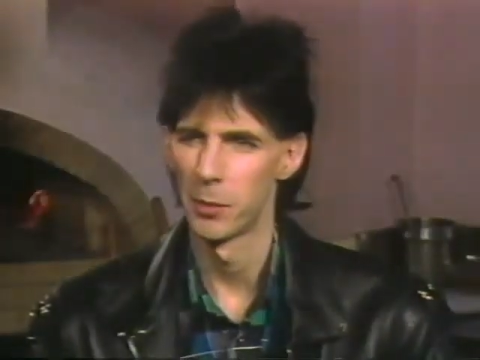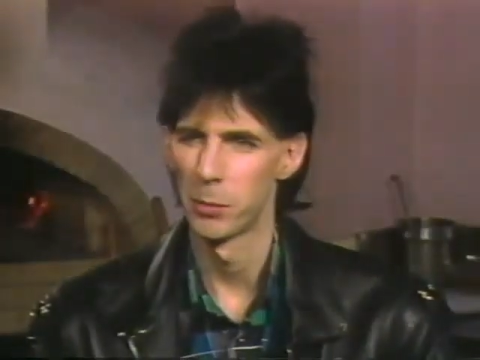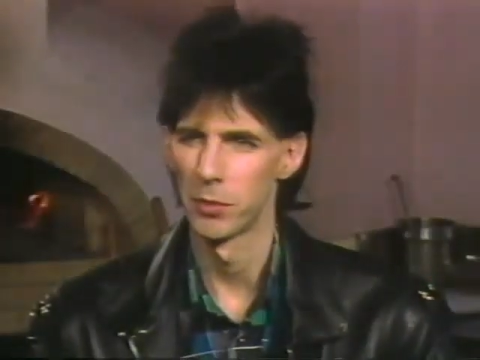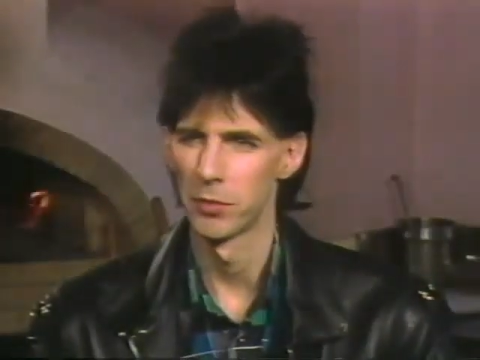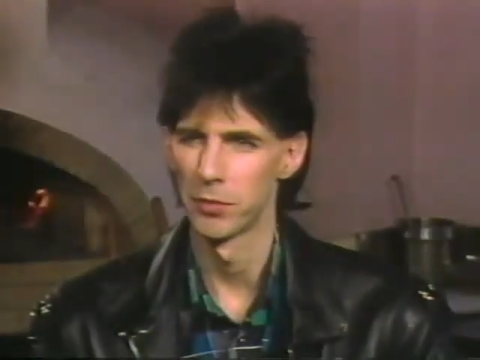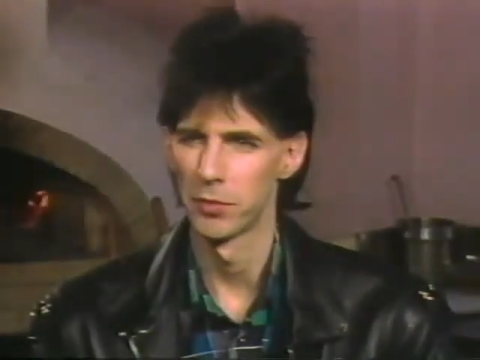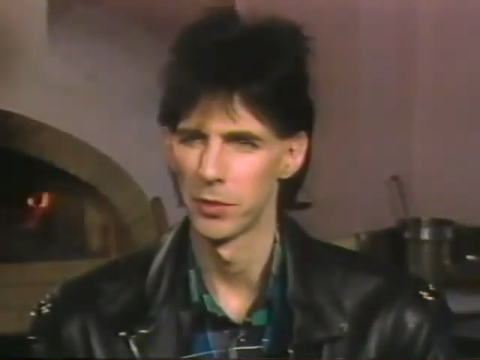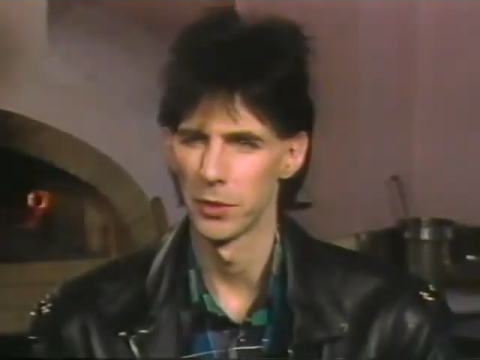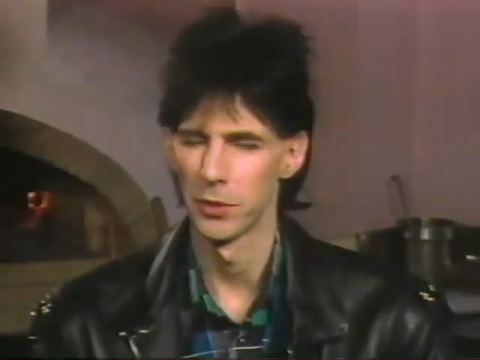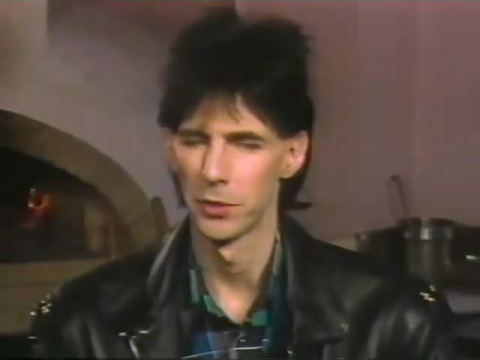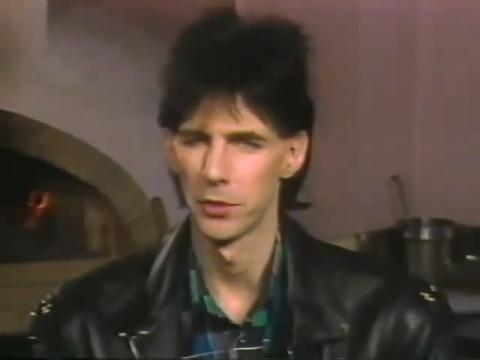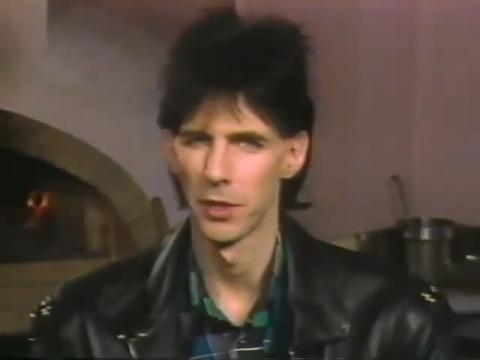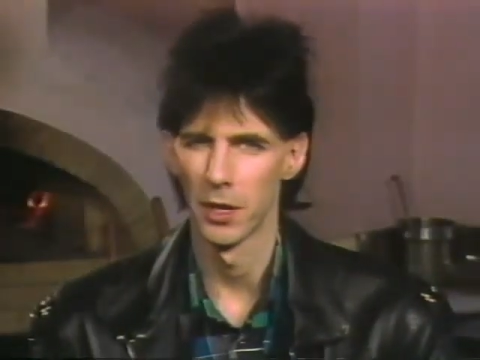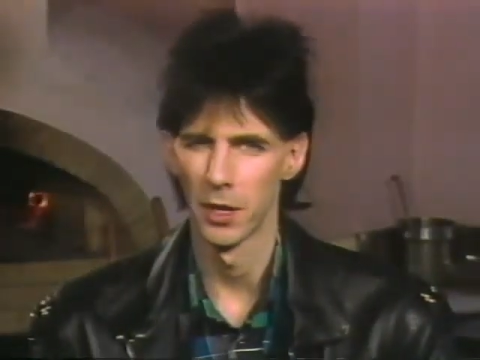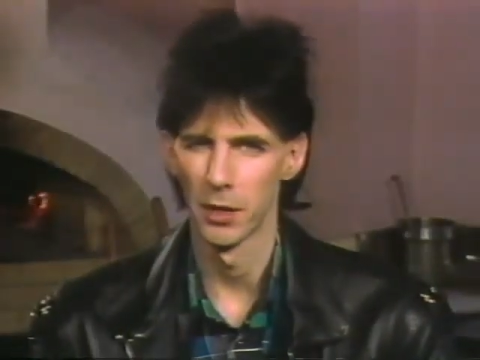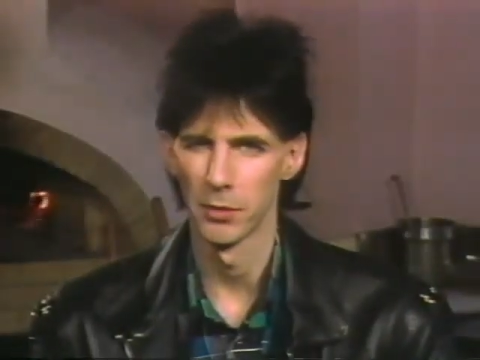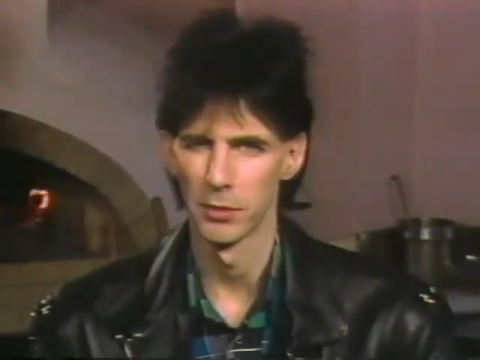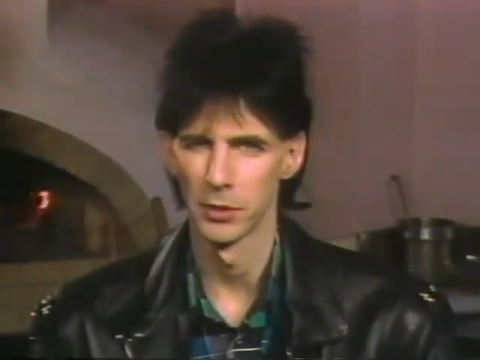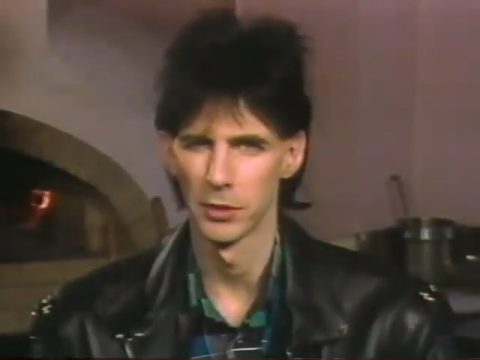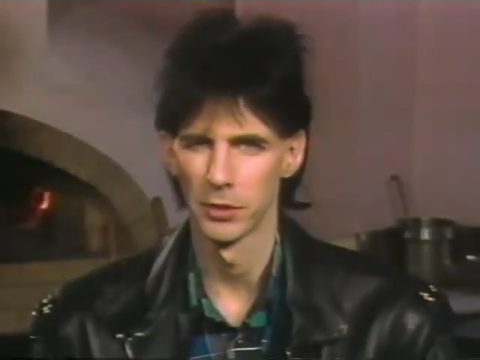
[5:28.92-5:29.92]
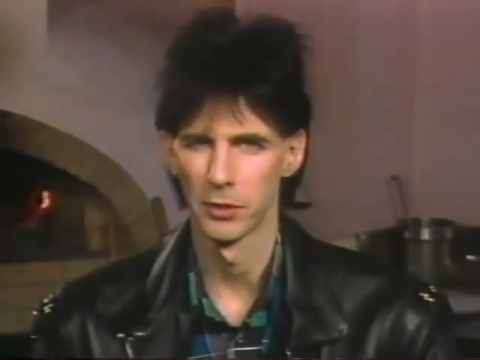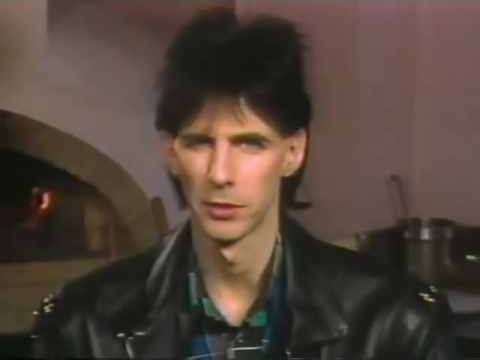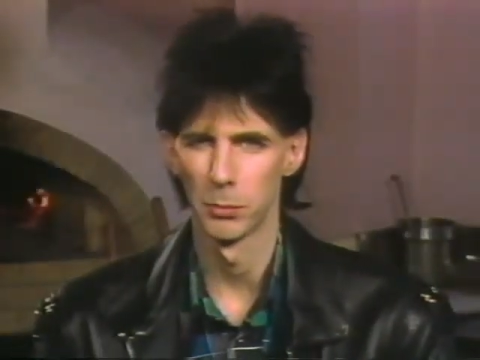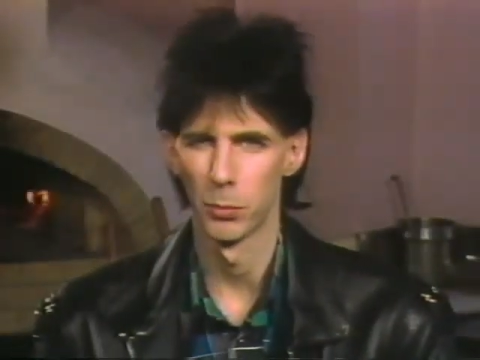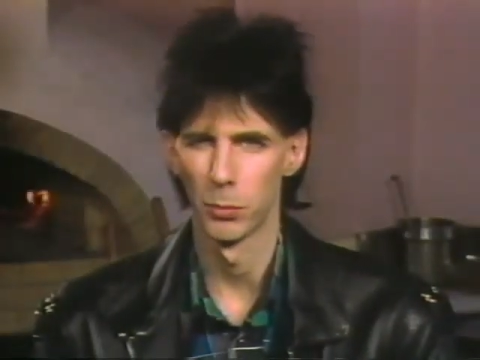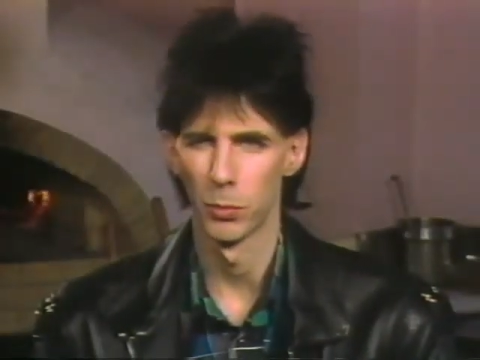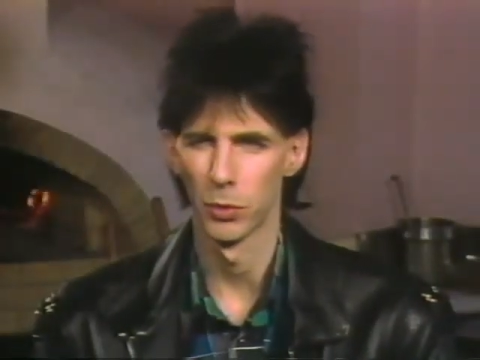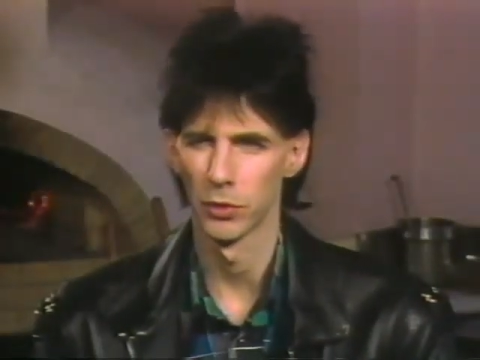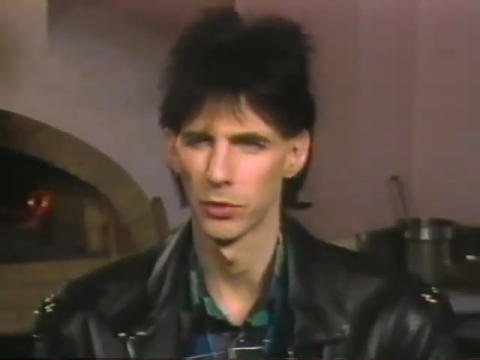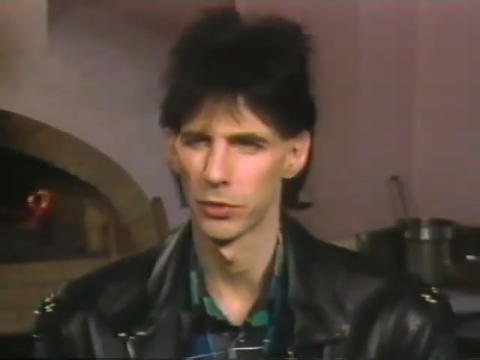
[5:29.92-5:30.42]
I prefer to have it the
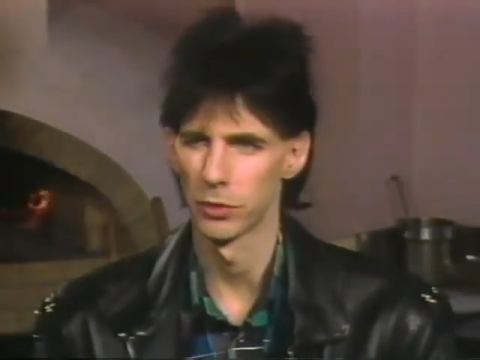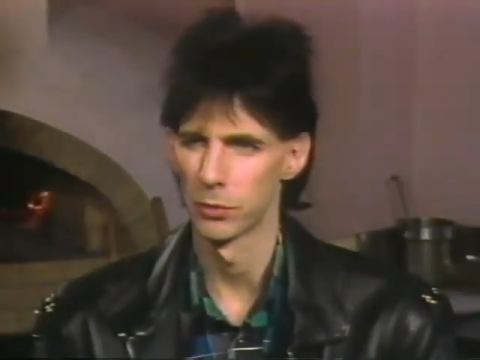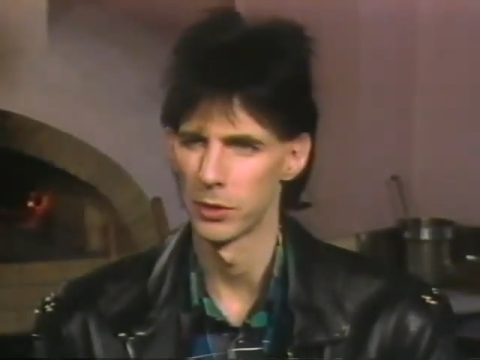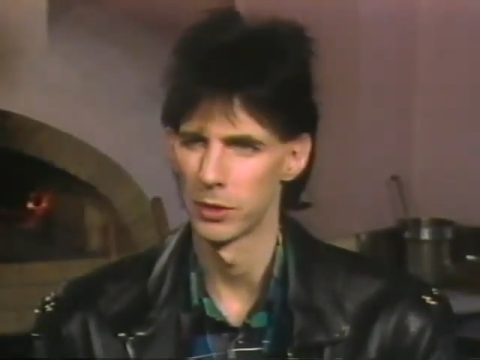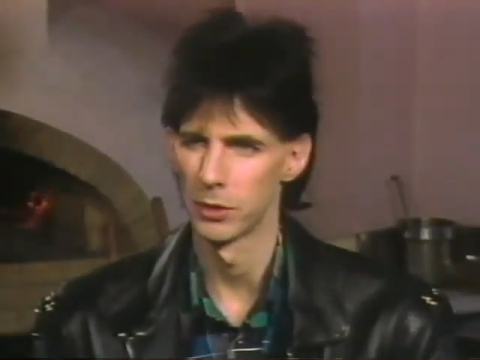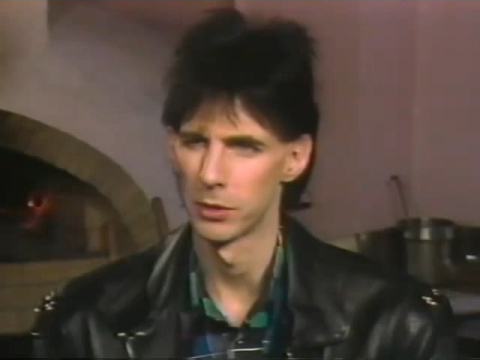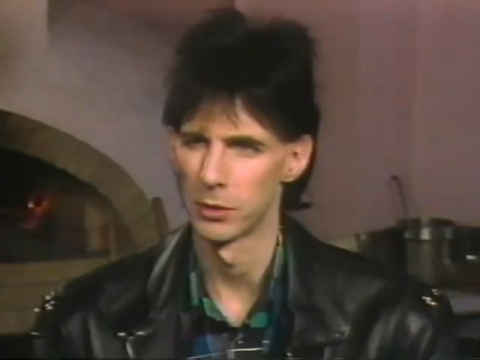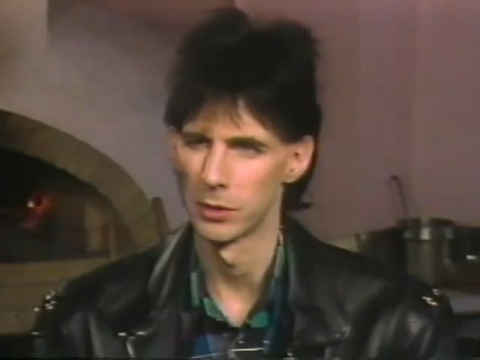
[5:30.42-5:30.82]
more surreal